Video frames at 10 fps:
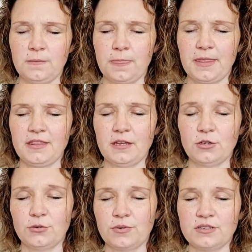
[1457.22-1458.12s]
and that
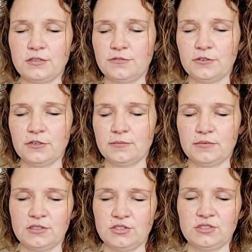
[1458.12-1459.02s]
you're ready for
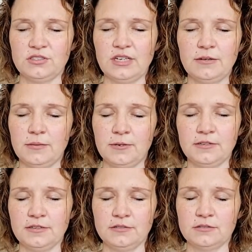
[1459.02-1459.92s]
let's just say
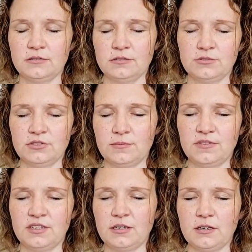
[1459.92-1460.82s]
abundance or
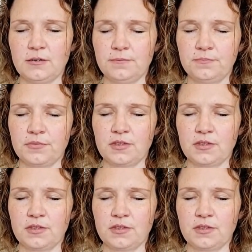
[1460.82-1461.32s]
something um,